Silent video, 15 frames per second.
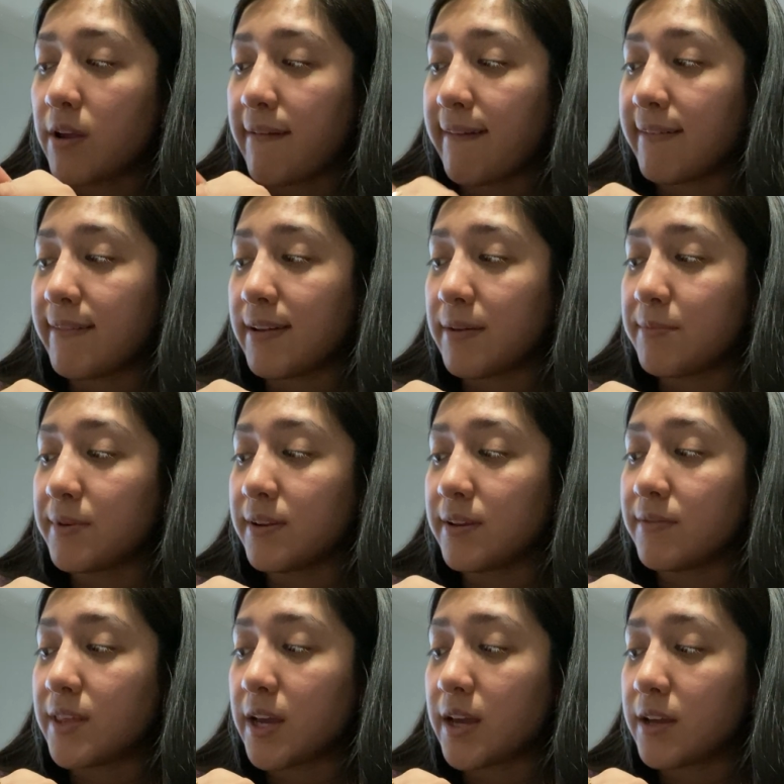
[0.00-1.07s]
And I
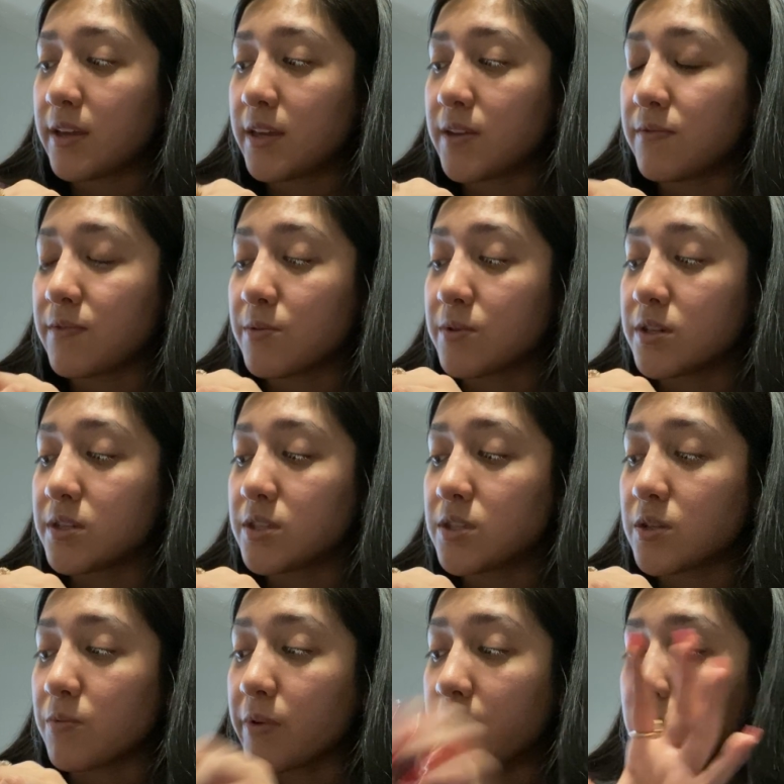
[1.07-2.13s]
believe that if it was
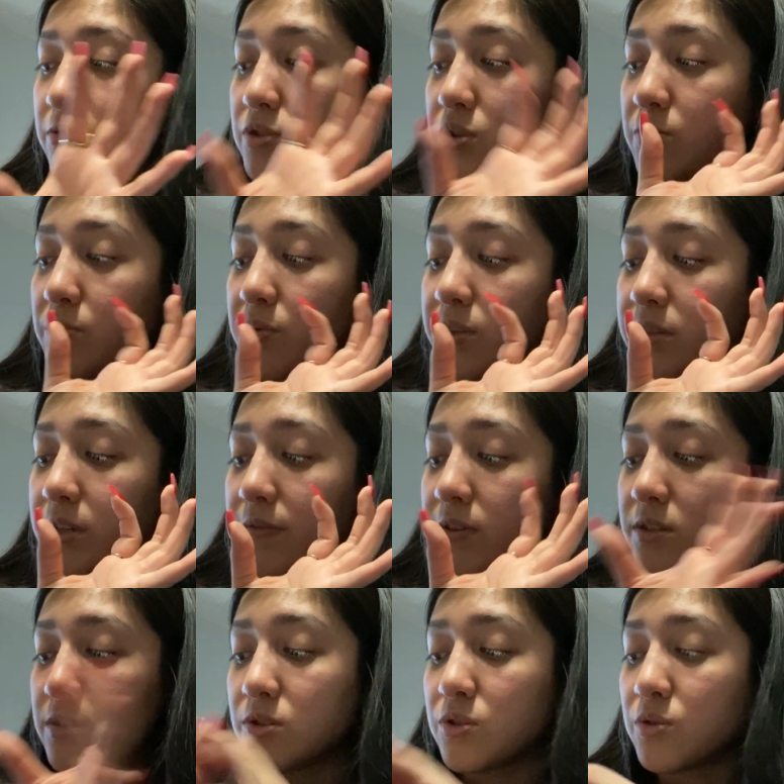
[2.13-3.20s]
around 2.7
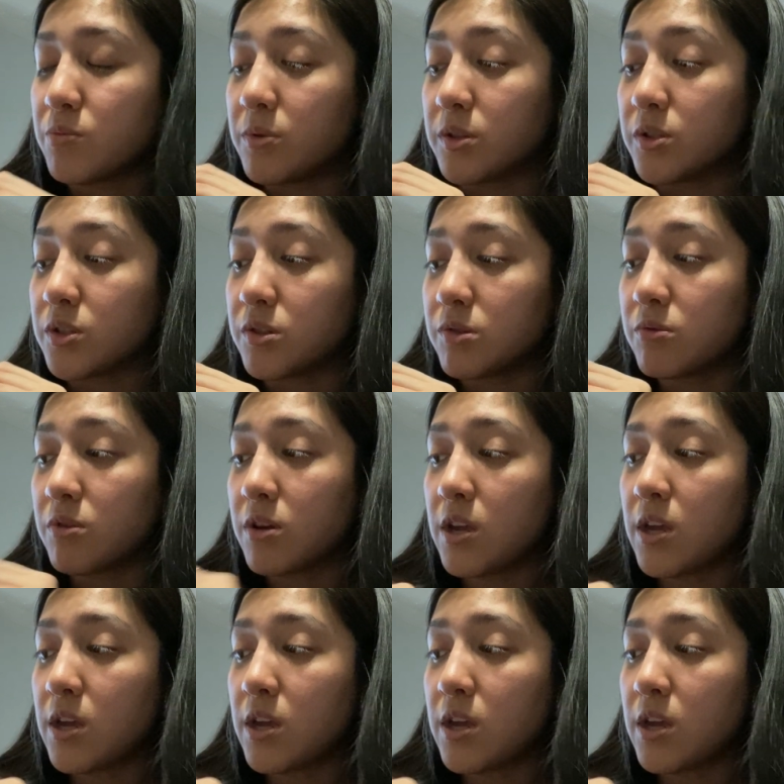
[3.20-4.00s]
to 2.2,